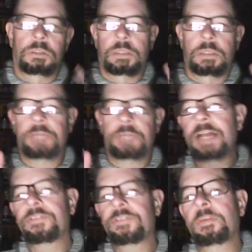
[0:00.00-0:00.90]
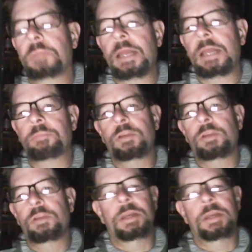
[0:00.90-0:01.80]
It's not some like
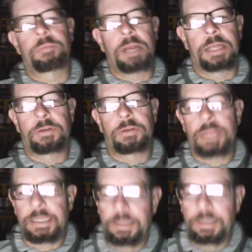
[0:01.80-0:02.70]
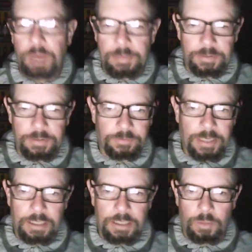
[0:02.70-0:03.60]
premier brand, okay? King Robert II
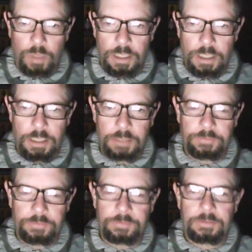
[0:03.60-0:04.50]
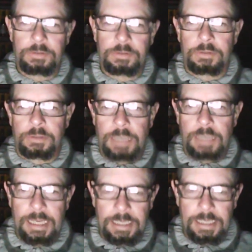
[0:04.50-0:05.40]
was
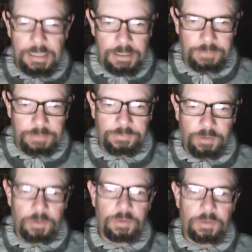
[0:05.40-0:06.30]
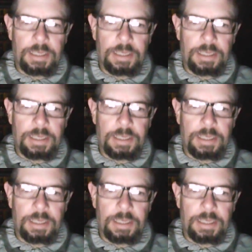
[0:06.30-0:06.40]
and is sold